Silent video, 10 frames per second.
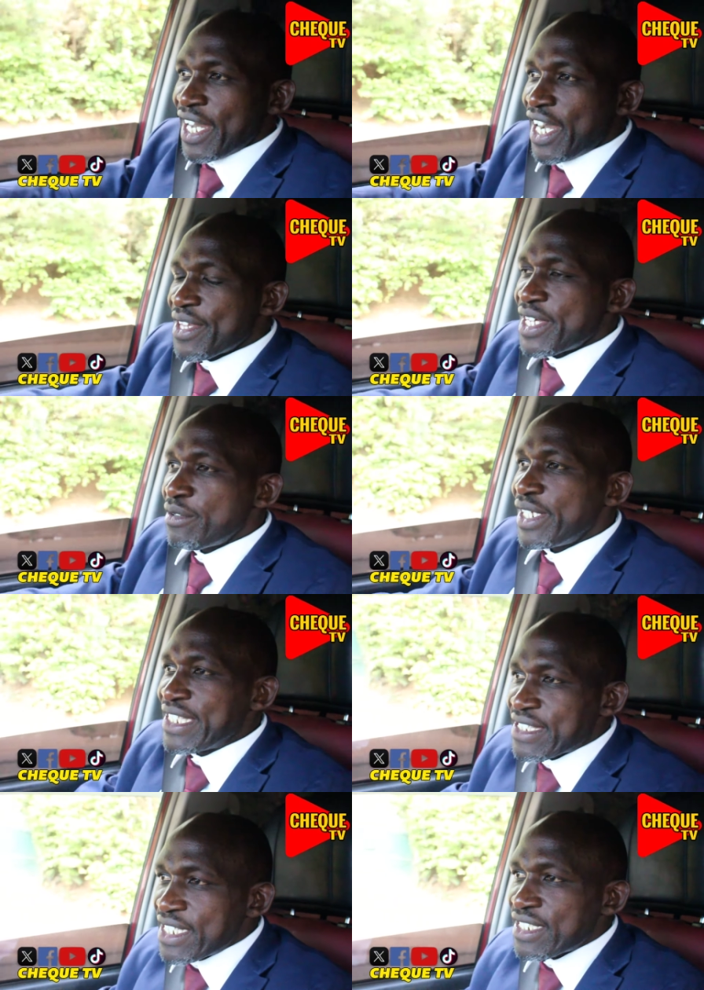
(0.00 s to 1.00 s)
And then when he
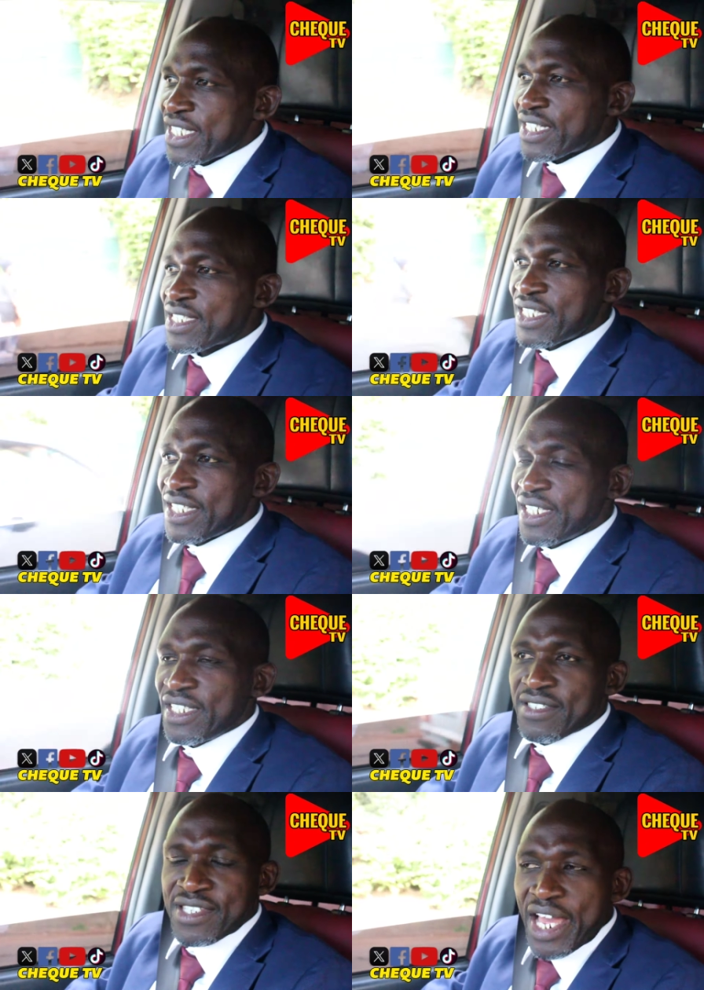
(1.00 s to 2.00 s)
said that
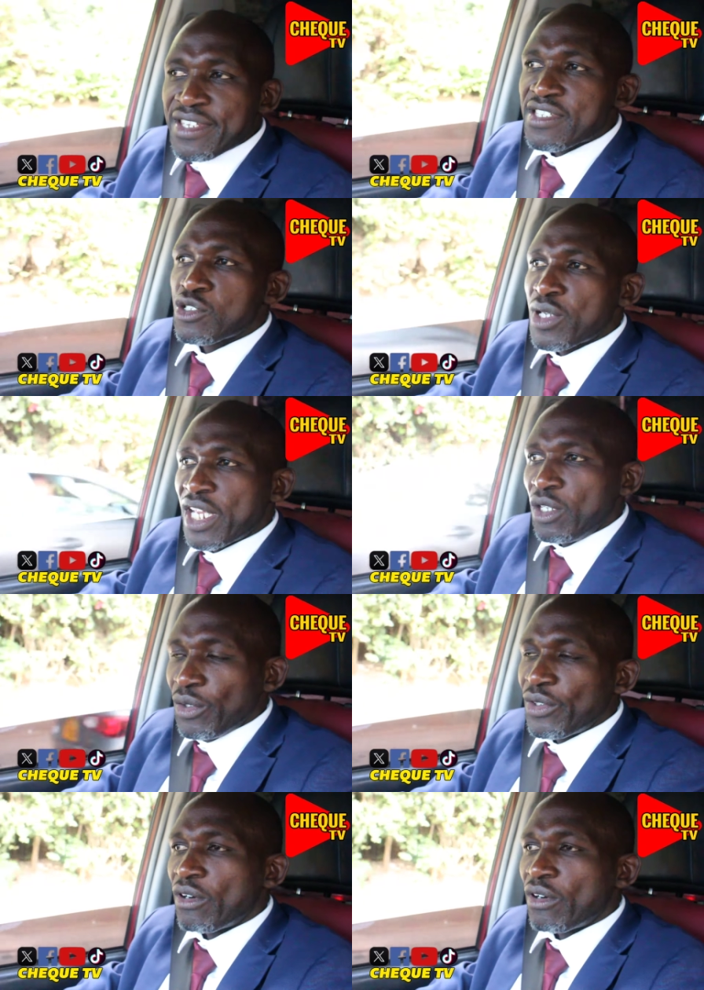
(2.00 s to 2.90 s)
his sons took a loan